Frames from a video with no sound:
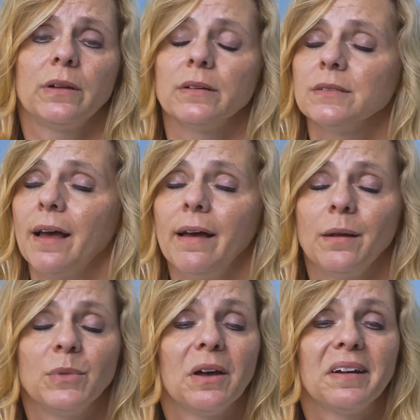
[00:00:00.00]
because
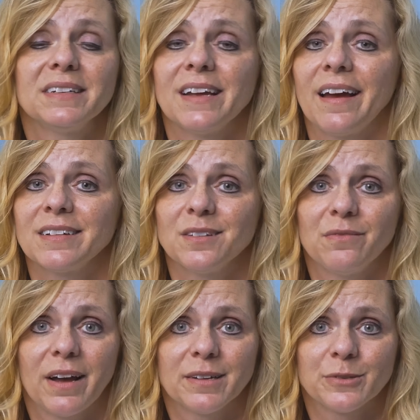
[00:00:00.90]
I'm not a tax
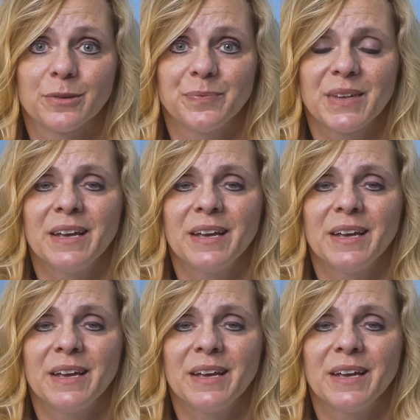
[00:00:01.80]
advisor.